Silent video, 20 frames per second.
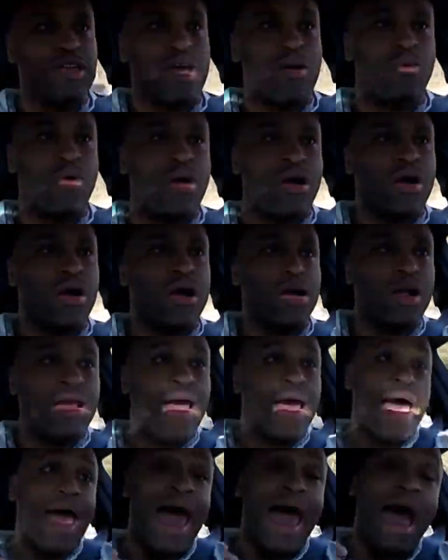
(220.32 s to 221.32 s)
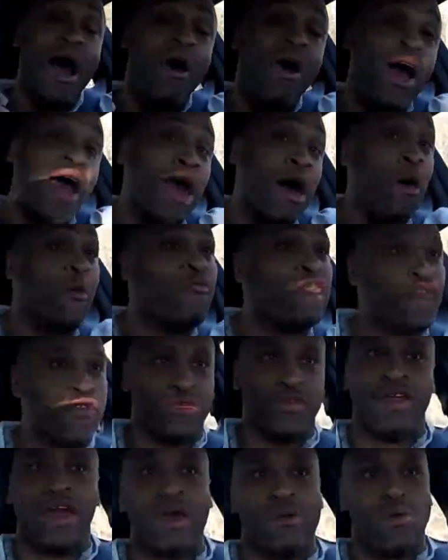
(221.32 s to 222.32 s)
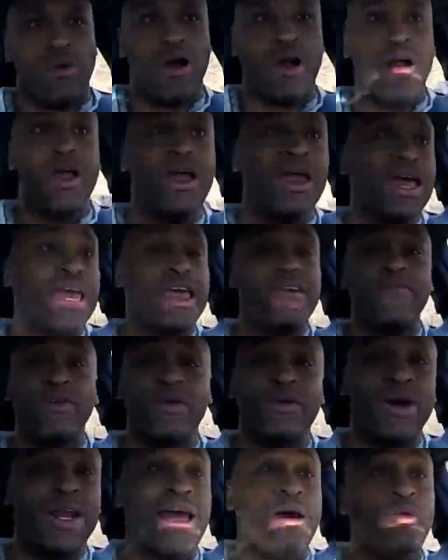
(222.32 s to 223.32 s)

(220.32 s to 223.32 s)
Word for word: they were, how helpful they were, even when